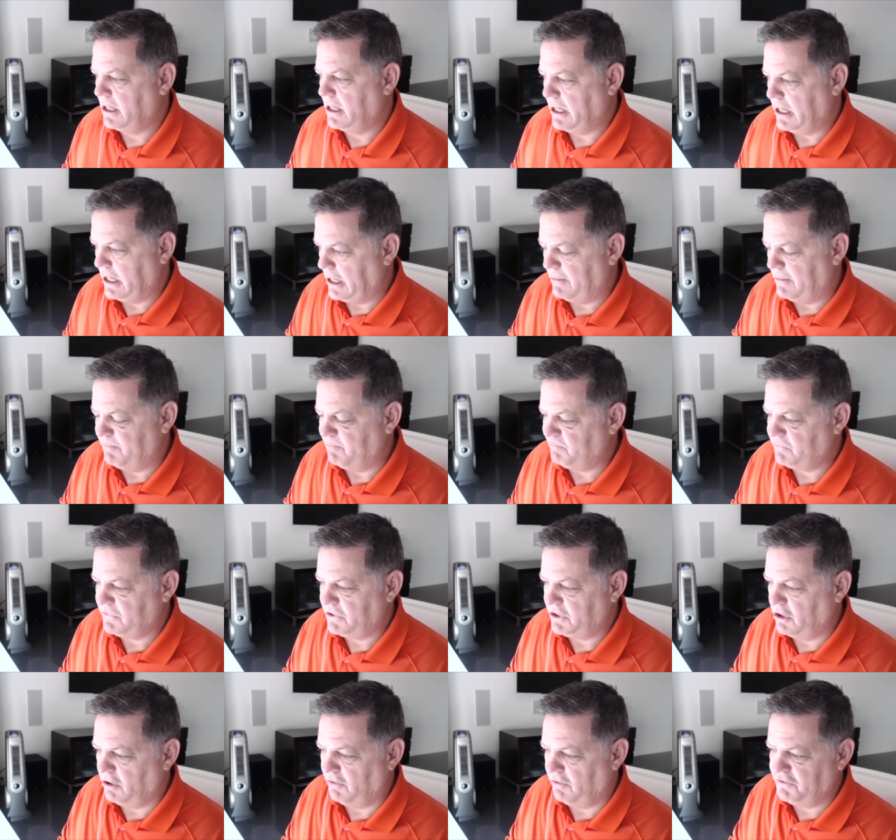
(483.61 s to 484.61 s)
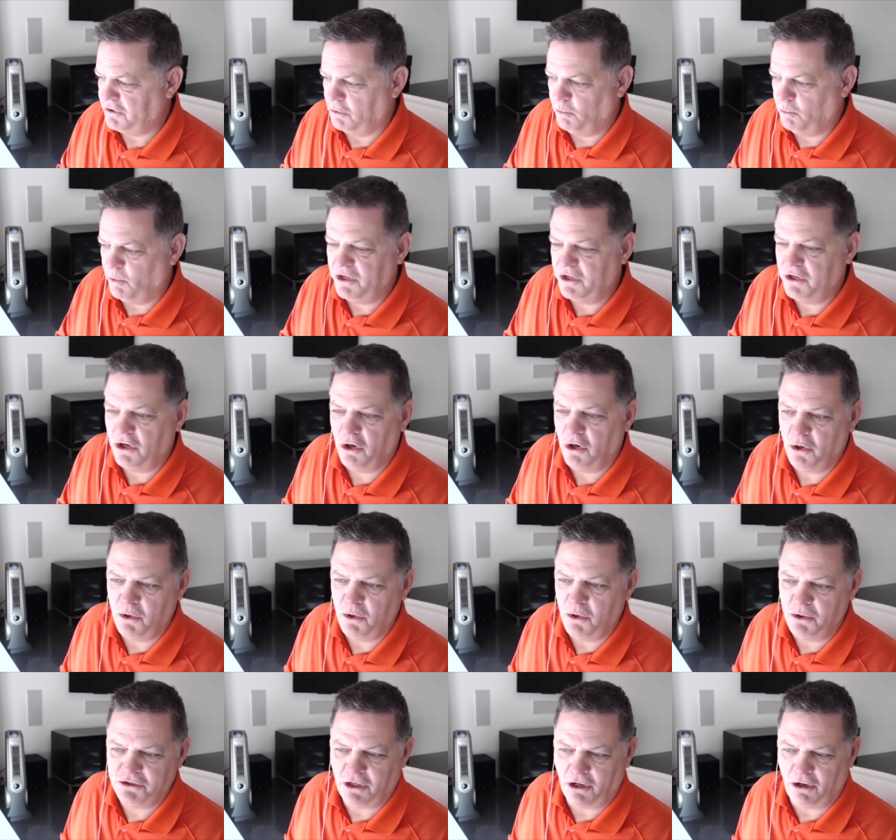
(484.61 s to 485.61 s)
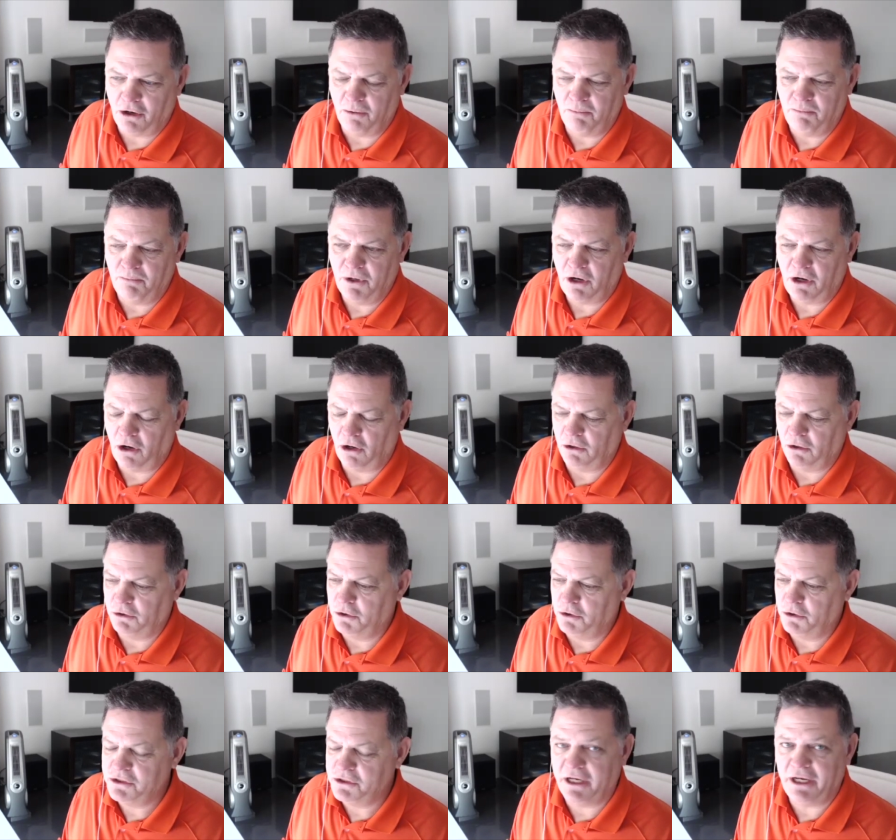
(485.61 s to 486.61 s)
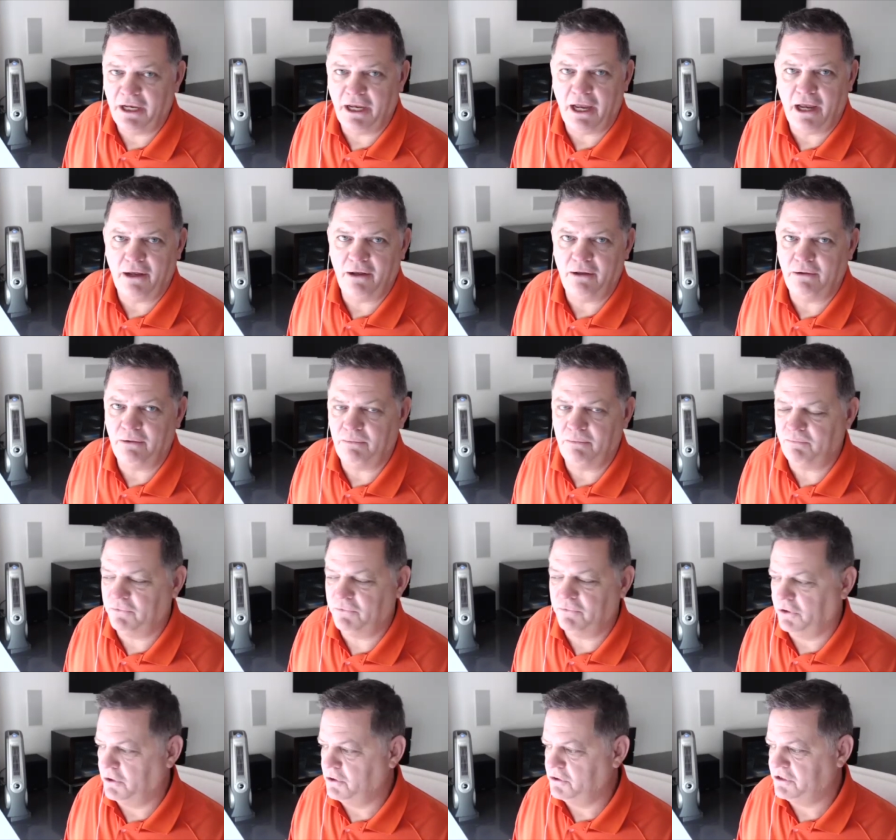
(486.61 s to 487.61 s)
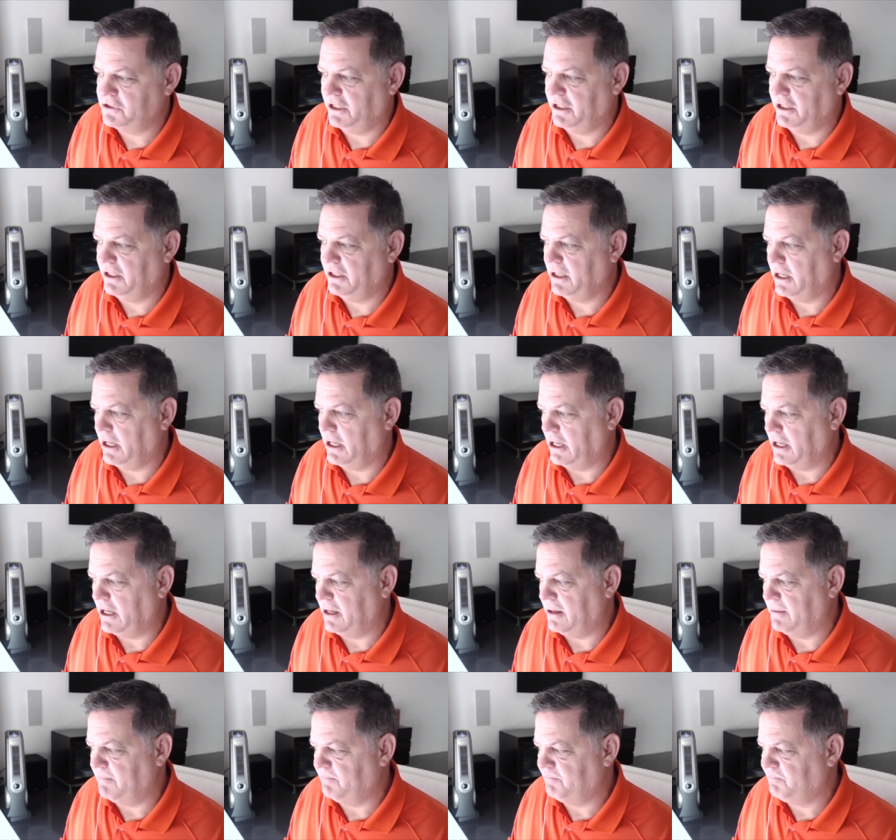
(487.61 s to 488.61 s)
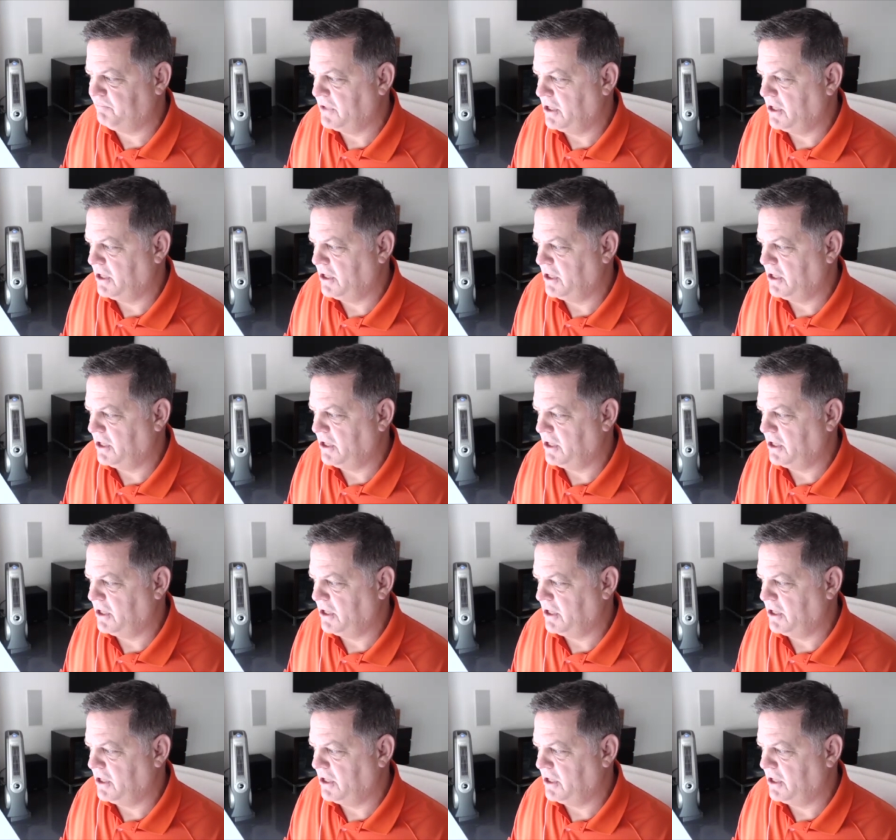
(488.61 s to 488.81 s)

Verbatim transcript: Um, you know, if your windows are are losing losing um,